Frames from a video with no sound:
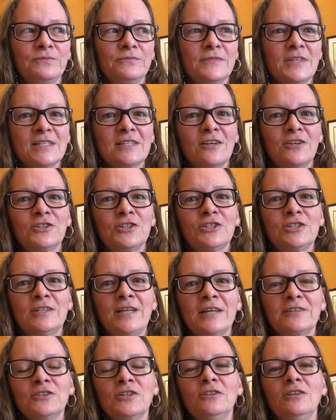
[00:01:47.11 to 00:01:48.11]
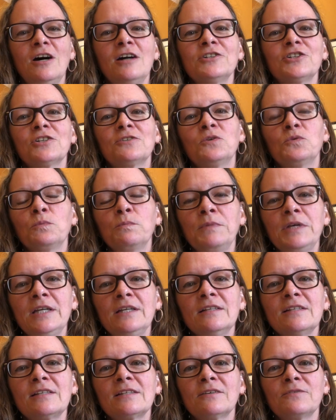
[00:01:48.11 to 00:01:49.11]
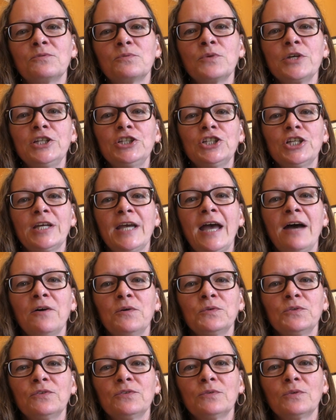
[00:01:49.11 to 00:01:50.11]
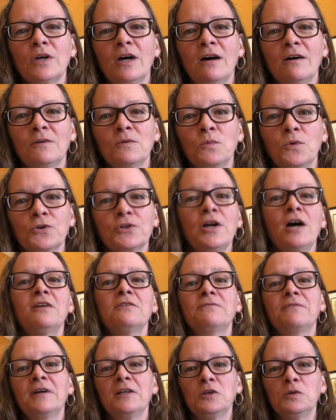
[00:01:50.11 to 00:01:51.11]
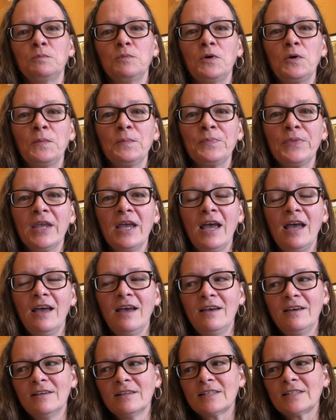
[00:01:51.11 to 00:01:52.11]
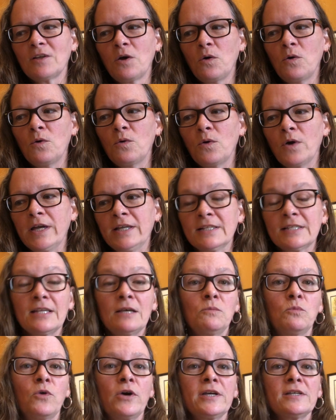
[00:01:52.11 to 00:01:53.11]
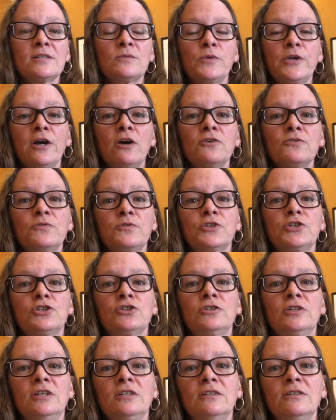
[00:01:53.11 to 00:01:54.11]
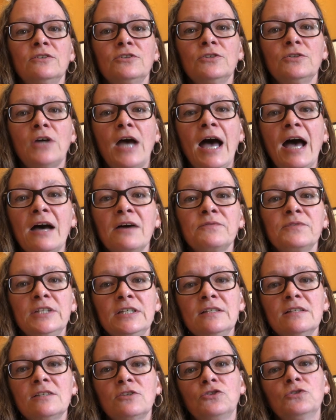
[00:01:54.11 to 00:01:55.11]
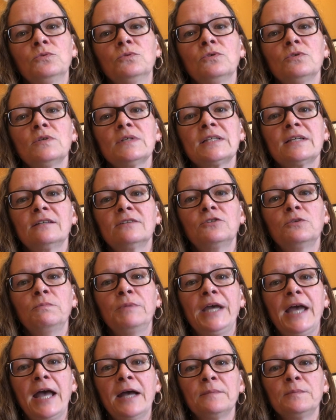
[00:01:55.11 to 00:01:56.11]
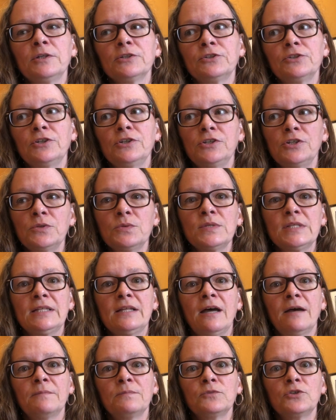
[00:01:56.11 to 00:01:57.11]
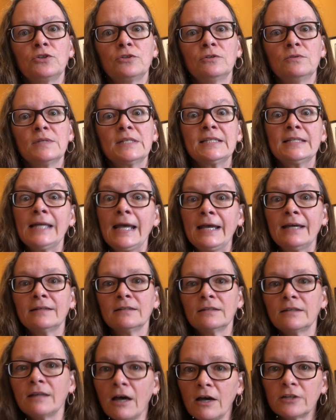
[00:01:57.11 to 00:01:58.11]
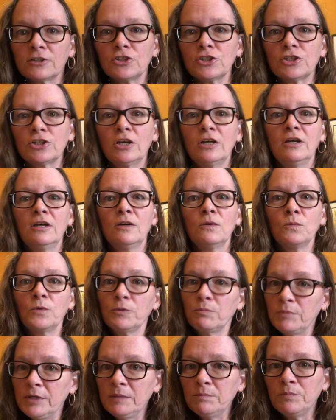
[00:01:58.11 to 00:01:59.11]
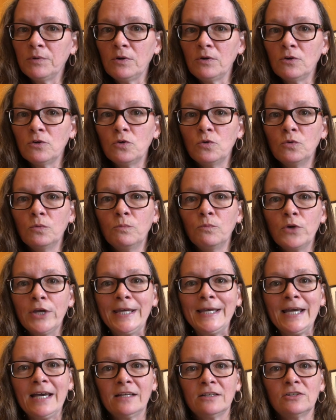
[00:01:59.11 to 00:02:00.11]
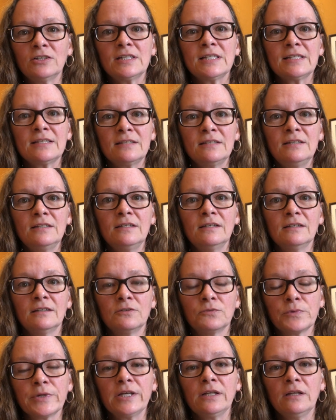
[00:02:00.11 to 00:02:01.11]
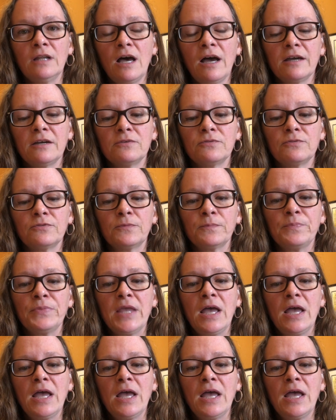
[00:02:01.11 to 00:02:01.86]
such technological means of reaching out were not available. So, in some ways, we are fortunate to have these tools and to be able to use them to stay in touch with people whom we cannot see in real life.